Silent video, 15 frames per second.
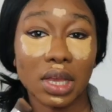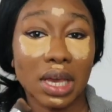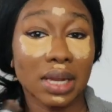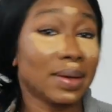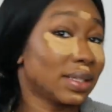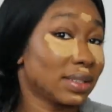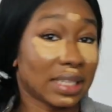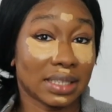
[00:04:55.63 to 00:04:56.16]

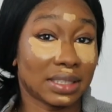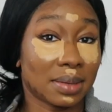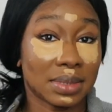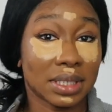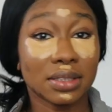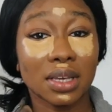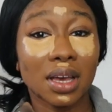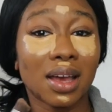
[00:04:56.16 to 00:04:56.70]
Anyways, they
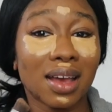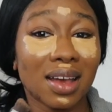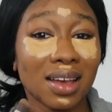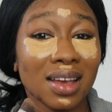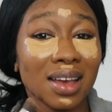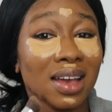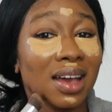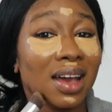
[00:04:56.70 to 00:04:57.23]
accepted.
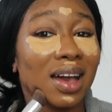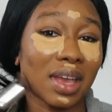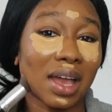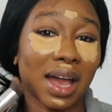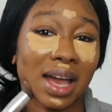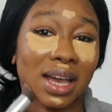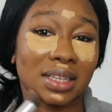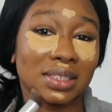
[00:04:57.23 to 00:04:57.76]

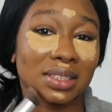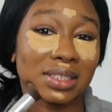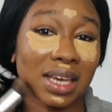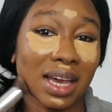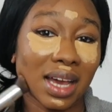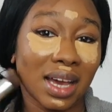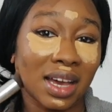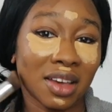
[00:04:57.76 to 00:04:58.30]
And
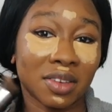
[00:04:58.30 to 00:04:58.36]
yeah,